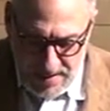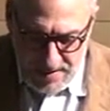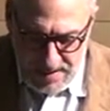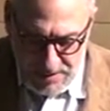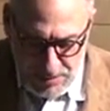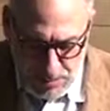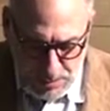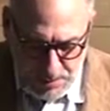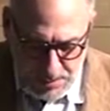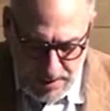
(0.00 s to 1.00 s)
Then you
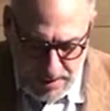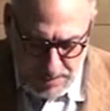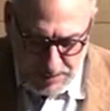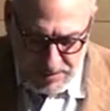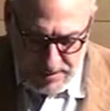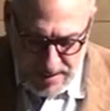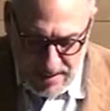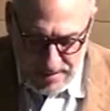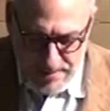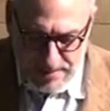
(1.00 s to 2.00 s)
will be able to
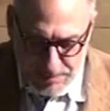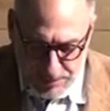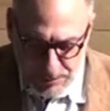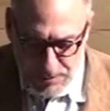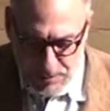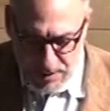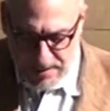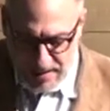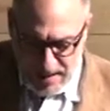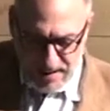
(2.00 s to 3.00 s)
test and prove
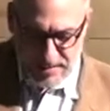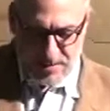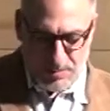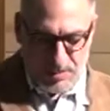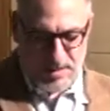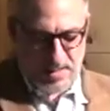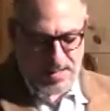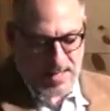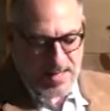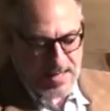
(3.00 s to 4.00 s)
what God's will
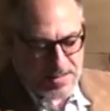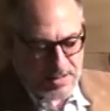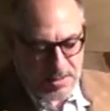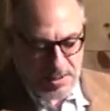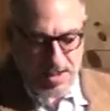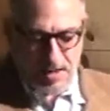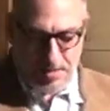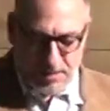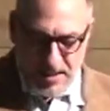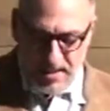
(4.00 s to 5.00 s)
is, his good
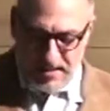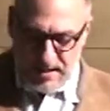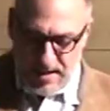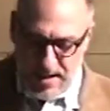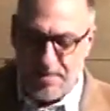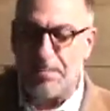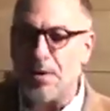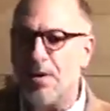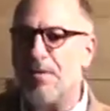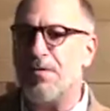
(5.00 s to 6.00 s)
and pleasing and
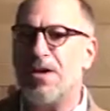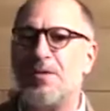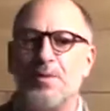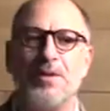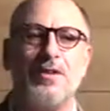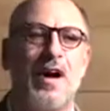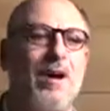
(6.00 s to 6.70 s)
perfect will.